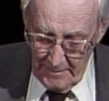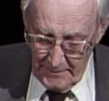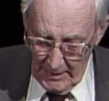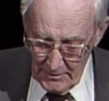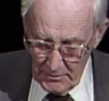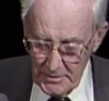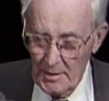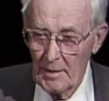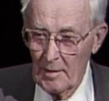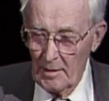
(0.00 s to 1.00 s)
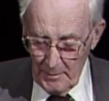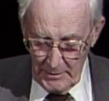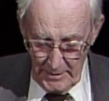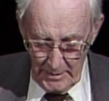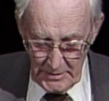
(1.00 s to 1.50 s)
Now, this is our argument
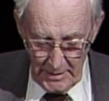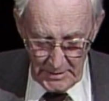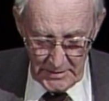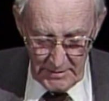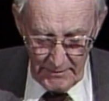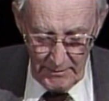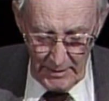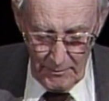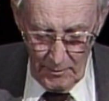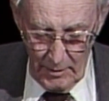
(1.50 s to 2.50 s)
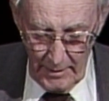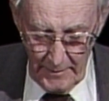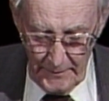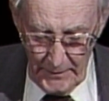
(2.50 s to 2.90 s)
in the genesis of the written word.